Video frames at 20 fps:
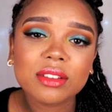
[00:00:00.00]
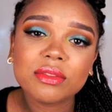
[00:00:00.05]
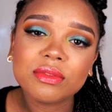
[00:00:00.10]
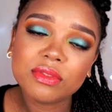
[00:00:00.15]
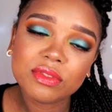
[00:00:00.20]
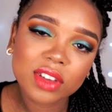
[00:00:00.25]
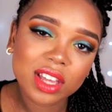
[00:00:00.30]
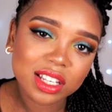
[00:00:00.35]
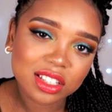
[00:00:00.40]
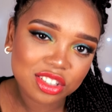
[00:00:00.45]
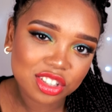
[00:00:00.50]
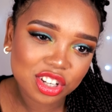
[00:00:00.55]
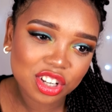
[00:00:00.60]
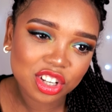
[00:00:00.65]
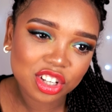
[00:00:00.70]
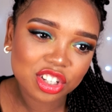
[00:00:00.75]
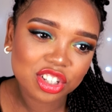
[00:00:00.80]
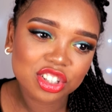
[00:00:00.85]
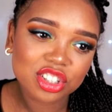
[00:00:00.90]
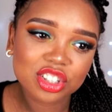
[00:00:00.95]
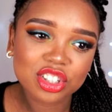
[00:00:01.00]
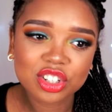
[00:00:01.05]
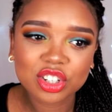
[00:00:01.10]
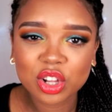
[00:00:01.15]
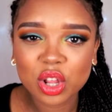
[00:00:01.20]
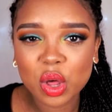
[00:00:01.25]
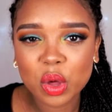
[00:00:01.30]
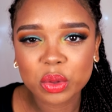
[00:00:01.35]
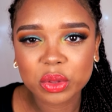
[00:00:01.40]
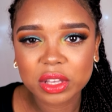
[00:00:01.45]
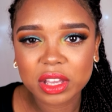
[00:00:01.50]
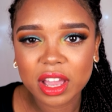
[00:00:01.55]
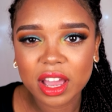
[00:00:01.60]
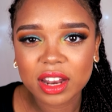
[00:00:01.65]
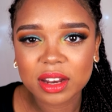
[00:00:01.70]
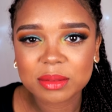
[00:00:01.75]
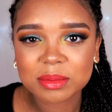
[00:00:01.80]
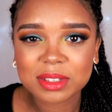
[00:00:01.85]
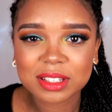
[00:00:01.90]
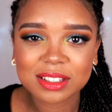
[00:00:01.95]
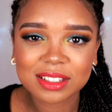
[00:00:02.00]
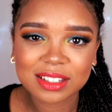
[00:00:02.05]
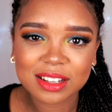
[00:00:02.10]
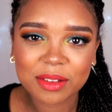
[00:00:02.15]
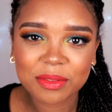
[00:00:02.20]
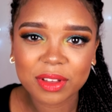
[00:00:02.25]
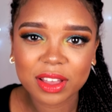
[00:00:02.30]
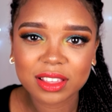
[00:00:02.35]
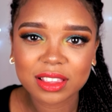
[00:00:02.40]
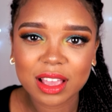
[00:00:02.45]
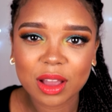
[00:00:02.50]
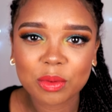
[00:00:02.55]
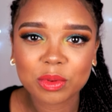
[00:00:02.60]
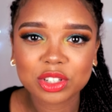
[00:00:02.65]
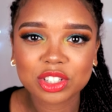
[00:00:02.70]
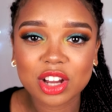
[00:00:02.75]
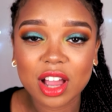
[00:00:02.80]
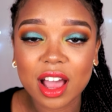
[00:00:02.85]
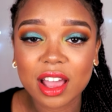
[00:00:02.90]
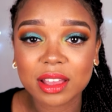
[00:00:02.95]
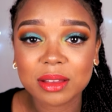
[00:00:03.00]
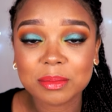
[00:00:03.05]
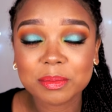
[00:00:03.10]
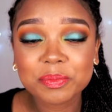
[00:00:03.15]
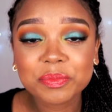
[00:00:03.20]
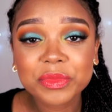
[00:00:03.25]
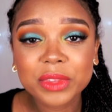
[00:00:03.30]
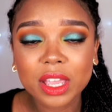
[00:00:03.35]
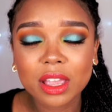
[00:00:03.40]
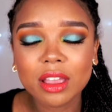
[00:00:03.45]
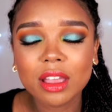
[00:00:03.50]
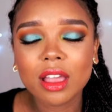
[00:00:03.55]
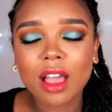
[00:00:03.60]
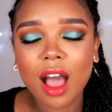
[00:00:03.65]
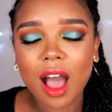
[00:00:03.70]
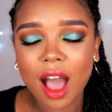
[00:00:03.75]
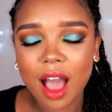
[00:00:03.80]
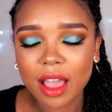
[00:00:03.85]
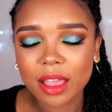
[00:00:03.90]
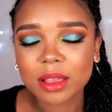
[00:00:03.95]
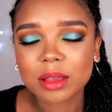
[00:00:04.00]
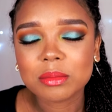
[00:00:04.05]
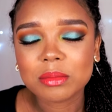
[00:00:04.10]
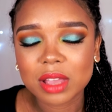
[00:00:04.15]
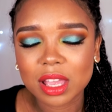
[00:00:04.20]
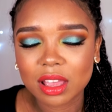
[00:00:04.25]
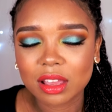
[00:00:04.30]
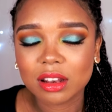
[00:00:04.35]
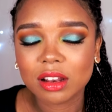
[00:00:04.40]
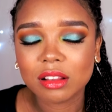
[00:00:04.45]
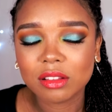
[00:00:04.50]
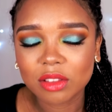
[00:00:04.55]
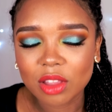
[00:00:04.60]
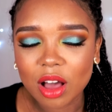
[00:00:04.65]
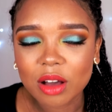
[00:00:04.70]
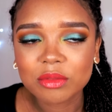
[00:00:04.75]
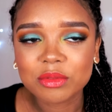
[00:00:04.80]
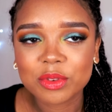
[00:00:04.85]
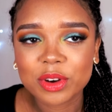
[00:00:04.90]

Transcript: vintage clothing items and stuff like that, which I am in love